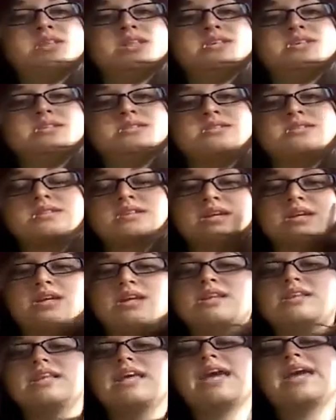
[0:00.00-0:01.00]
as well as
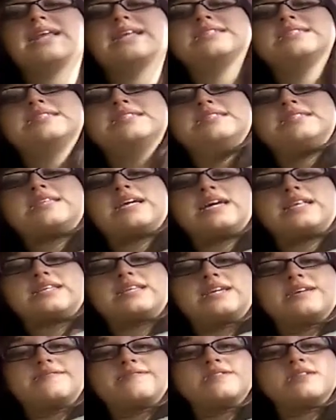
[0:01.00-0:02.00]

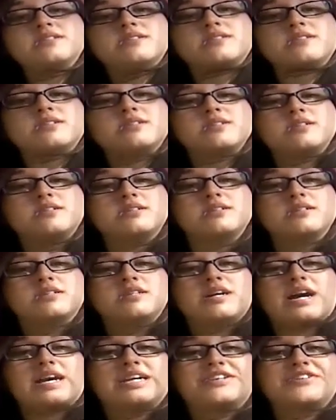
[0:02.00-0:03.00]
and that gives us
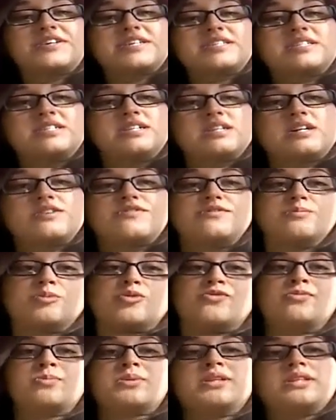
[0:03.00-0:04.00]
a great
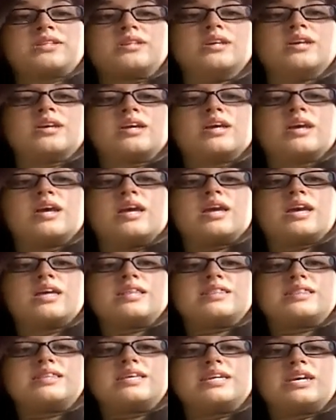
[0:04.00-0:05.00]
deal of movement.
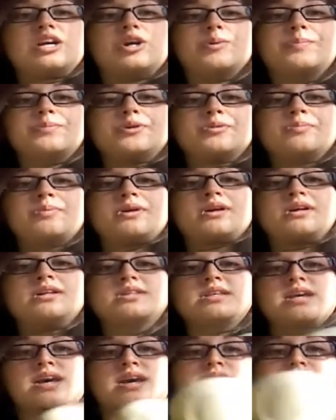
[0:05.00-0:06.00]
The
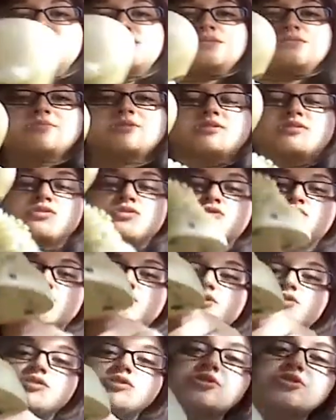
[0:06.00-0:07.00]
upper part has the
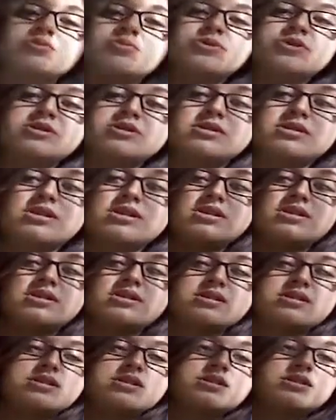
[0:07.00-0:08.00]
muscle structure support.
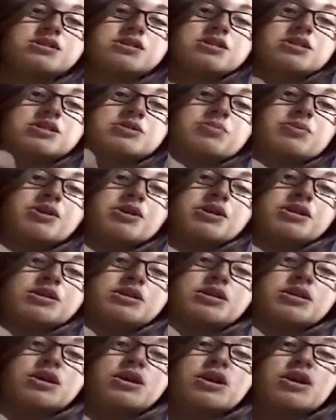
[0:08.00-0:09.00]
It is
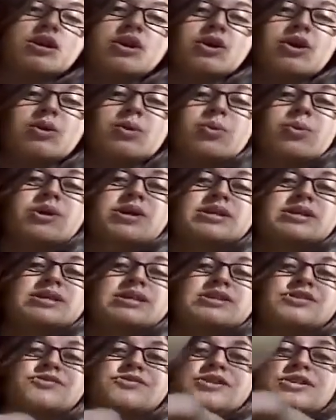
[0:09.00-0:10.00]
this part
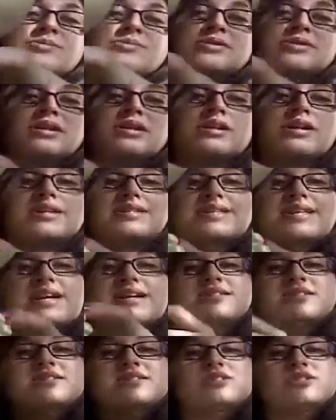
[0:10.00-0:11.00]
where the ribs
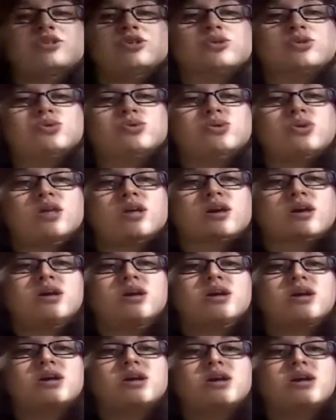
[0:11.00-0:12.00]
are attached
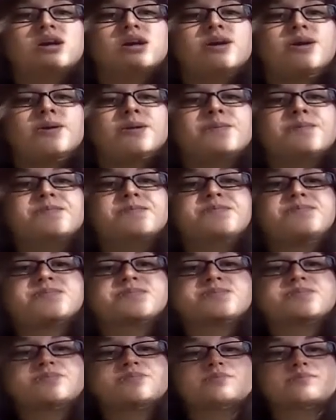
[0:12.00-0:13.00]
to
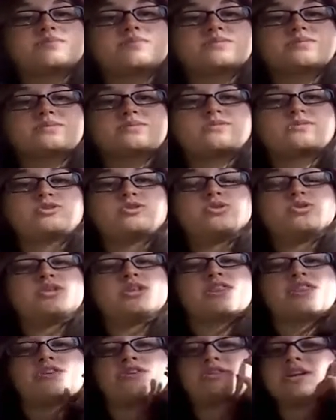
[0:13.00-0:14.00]
the
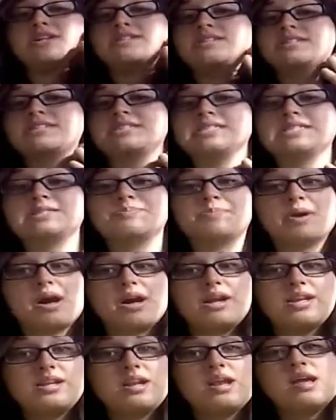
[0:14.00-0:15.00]
thoracic
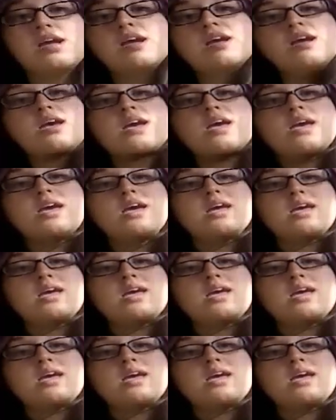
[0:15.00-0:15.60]
spine,